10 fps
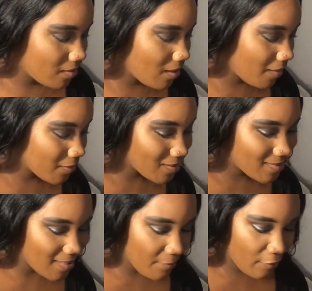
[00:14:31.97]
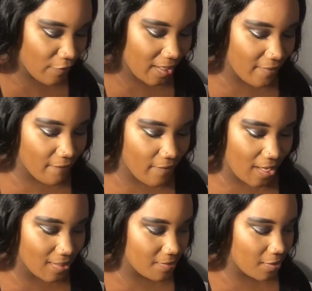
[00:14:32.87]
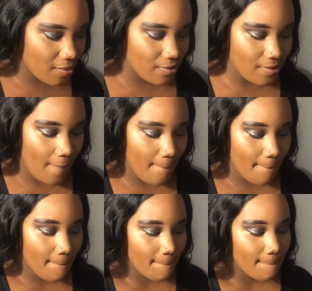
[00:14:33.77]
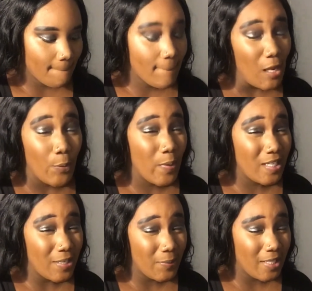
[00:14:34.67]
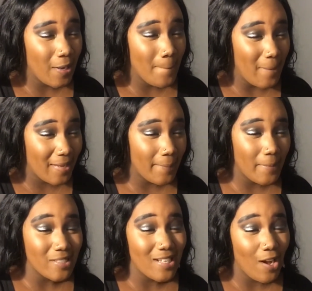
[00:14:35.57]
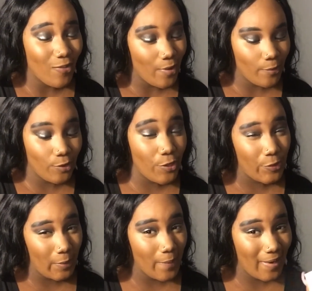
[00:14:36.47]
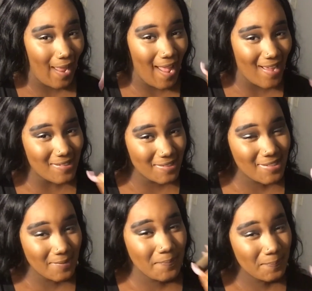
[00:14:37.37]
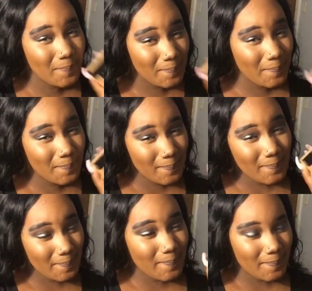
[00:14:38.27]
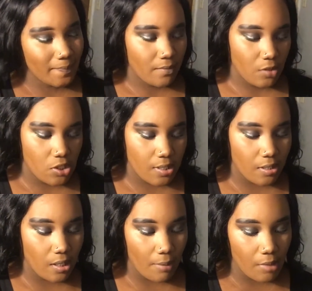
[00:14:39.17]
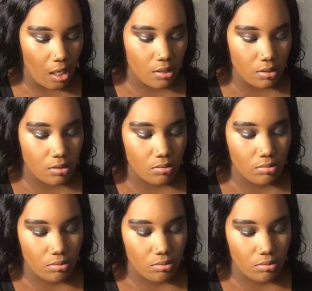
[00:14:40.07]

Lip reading: Now I'm gonna set my freaking face because we don't need our makeup melting off while we're throwing ass. Just kidding, I'm not.